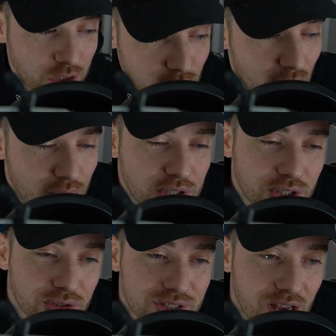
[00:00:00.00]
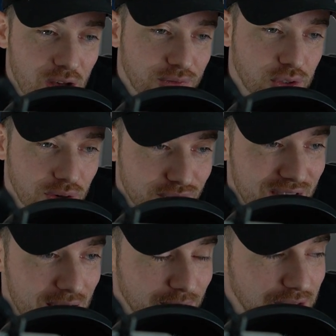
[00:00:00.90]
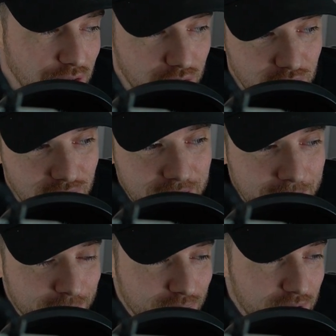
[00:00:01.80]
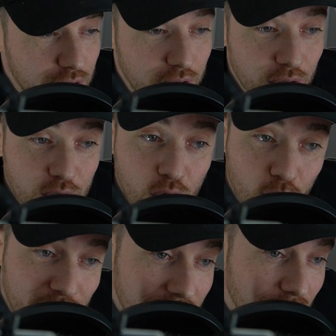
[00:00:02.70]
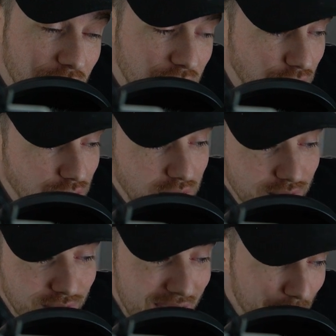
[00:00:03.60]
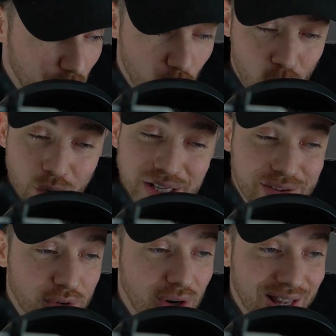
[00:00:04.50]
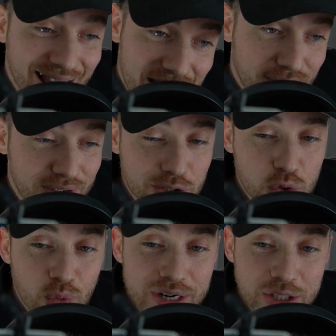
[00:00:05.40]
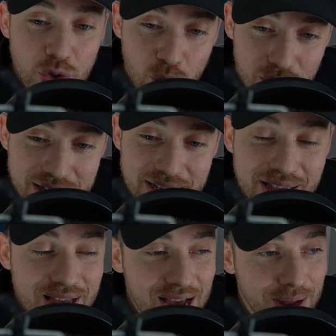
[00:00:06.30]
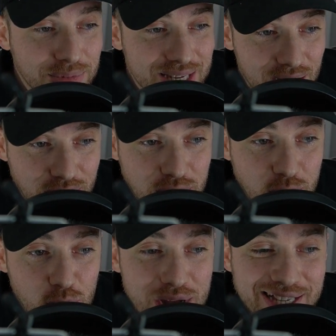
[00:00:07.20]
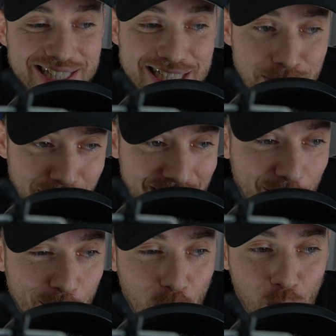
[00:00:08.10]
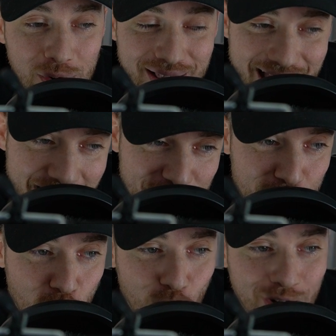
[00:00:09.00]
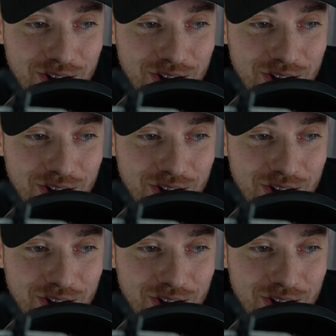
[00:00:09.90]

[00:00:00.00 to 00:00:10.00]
You owe it to yourself, to your family, to your career, to the vibrant quality of your life in 2020. I'm telling you, smile more, laugh more,